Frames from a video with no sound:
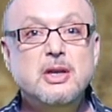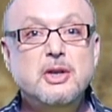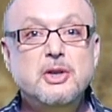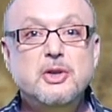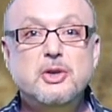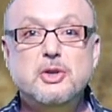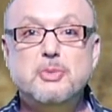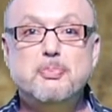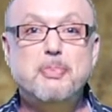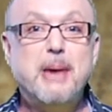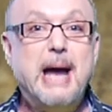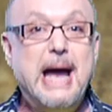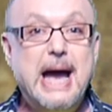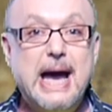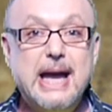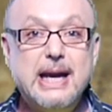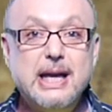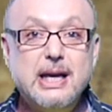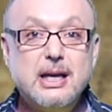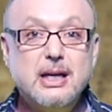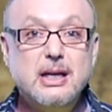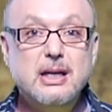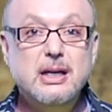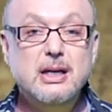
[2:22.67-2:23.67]
you
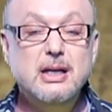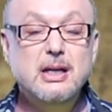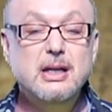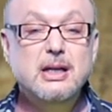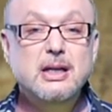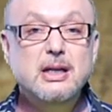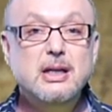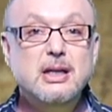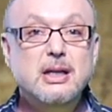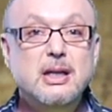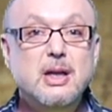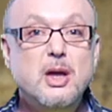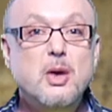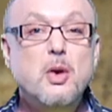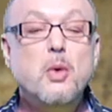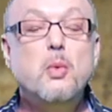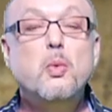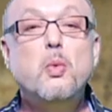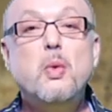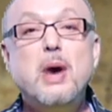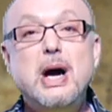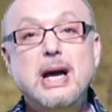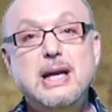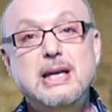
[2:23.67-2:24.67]
panic.
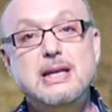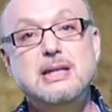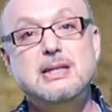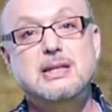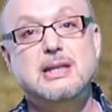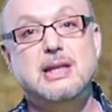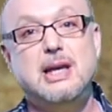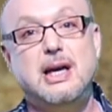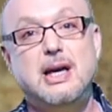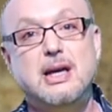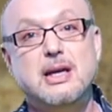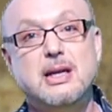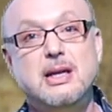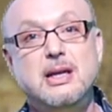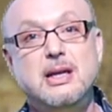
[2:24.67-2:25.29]
Why is that?